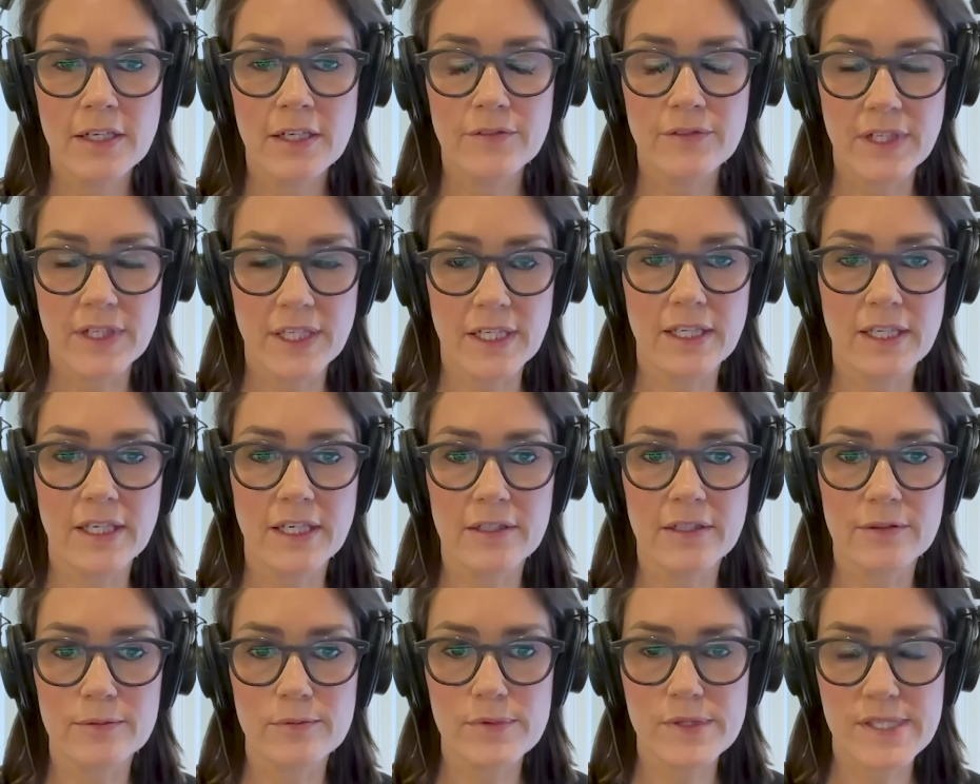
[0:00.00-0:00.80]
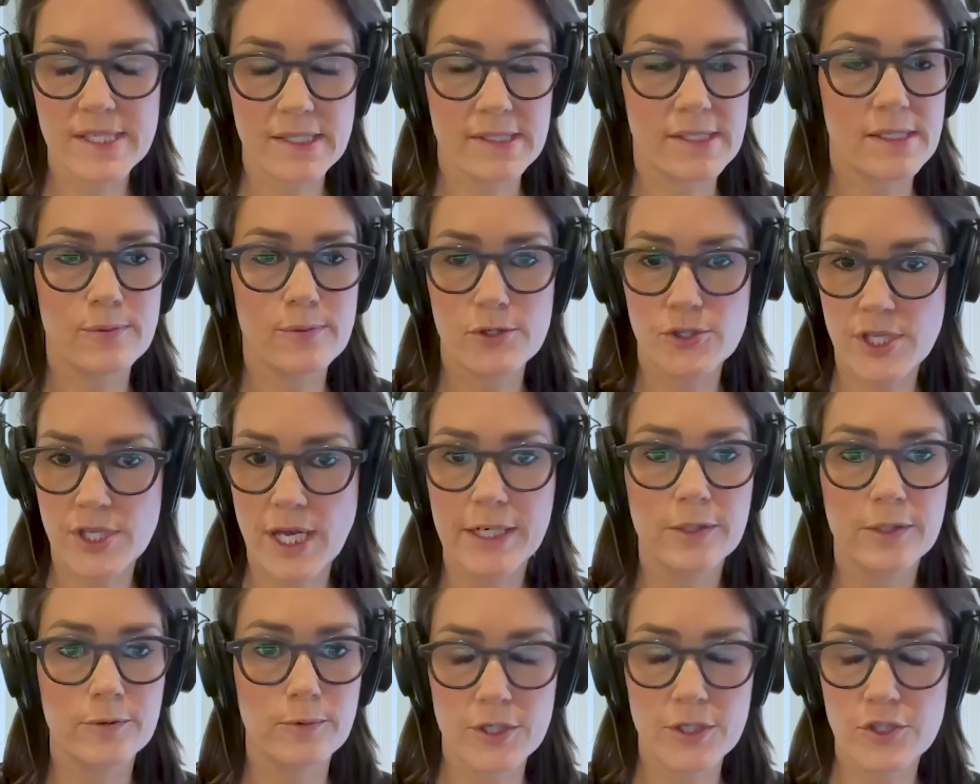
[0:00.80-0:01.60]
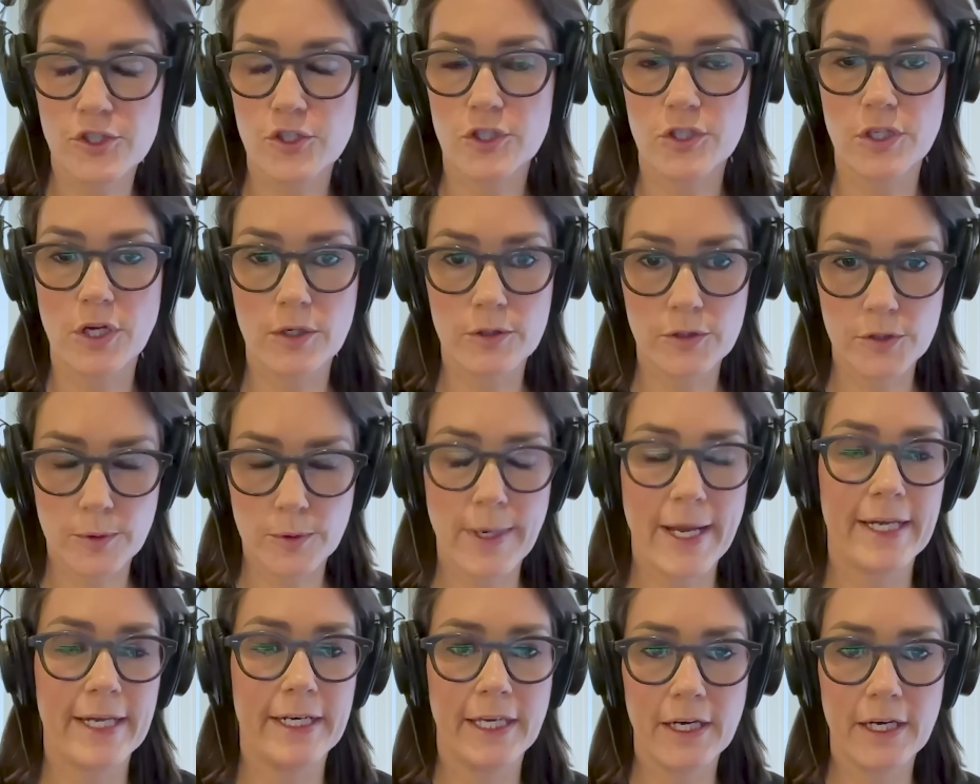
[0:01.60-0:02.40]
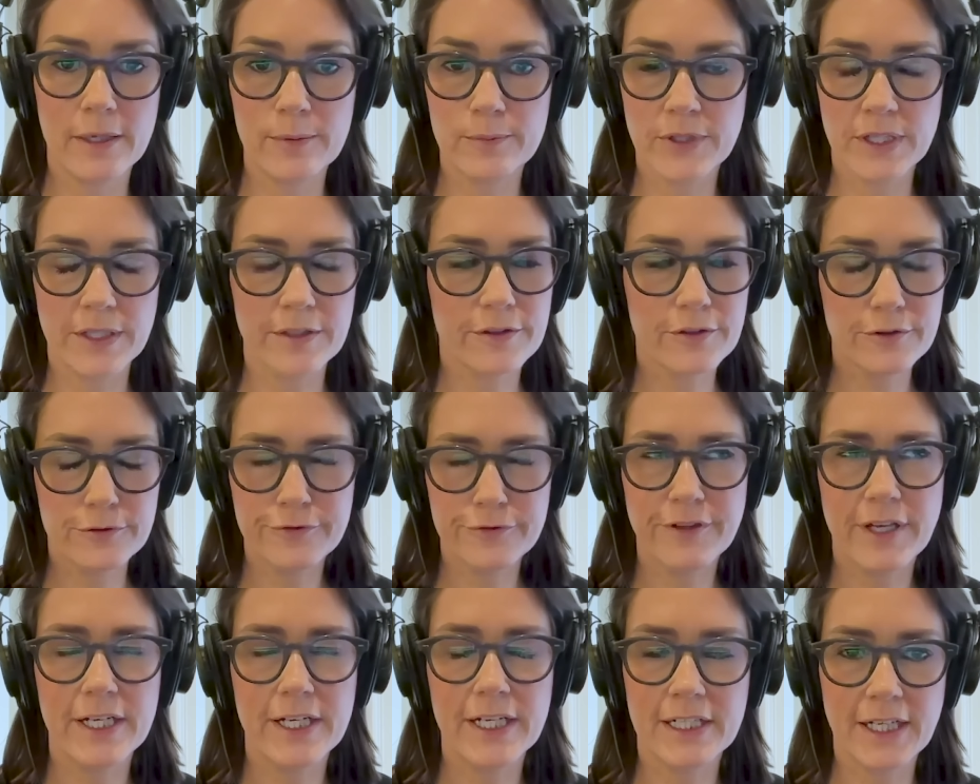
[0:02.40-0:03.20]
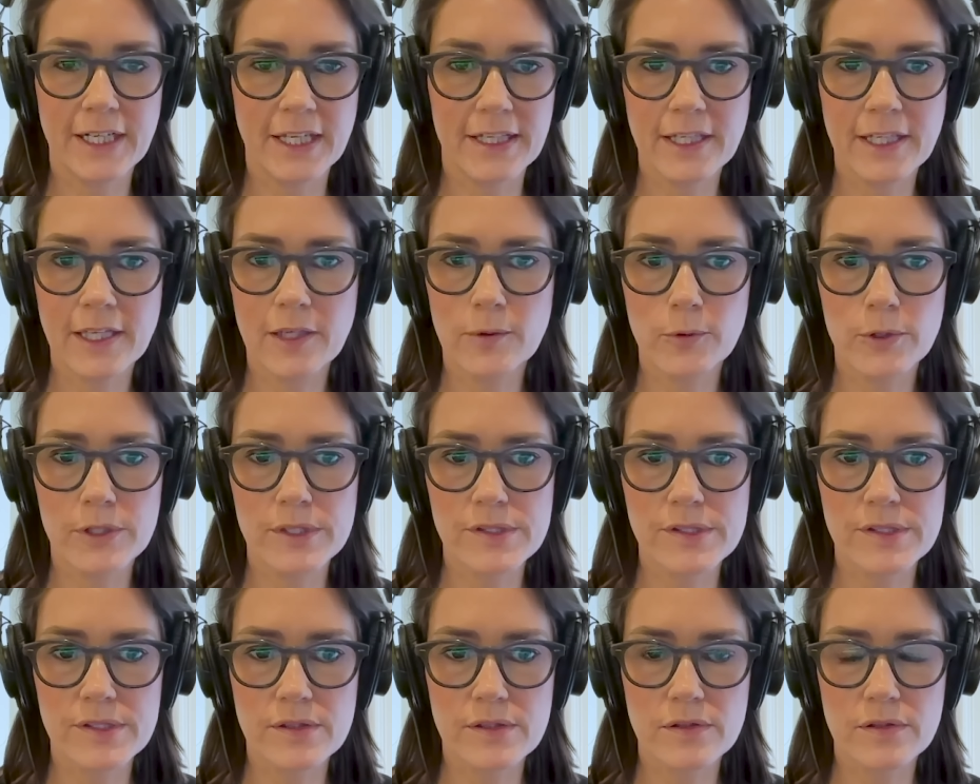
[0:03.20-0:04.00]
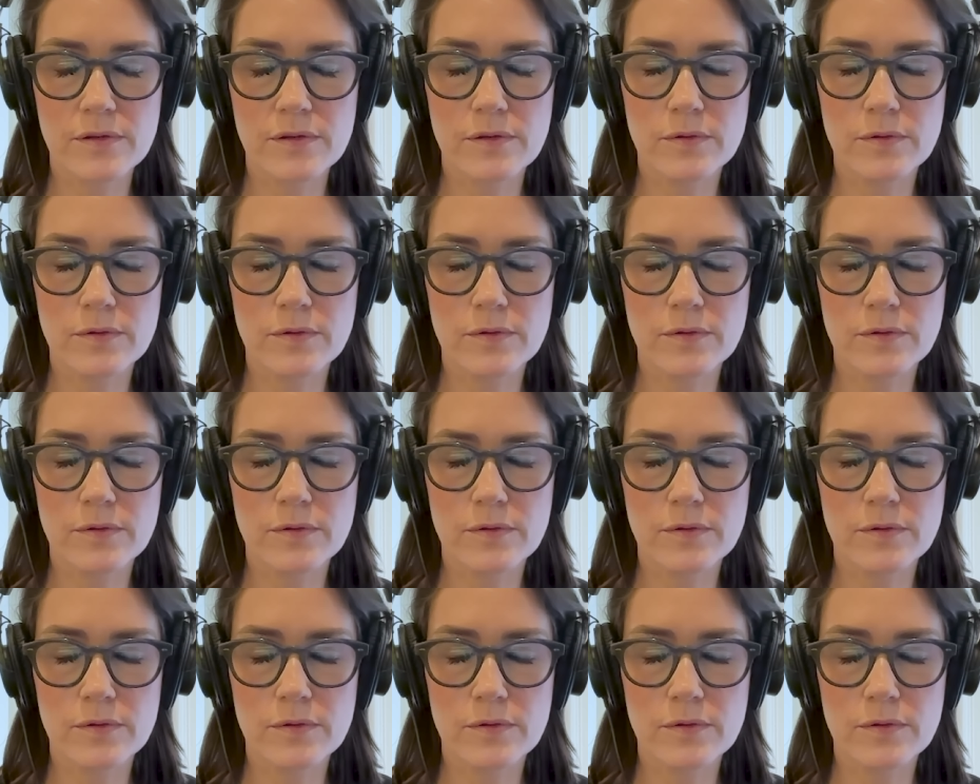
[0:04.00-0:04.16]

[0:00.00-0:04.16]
the 60% enriched uranium that it could fit in? I think it was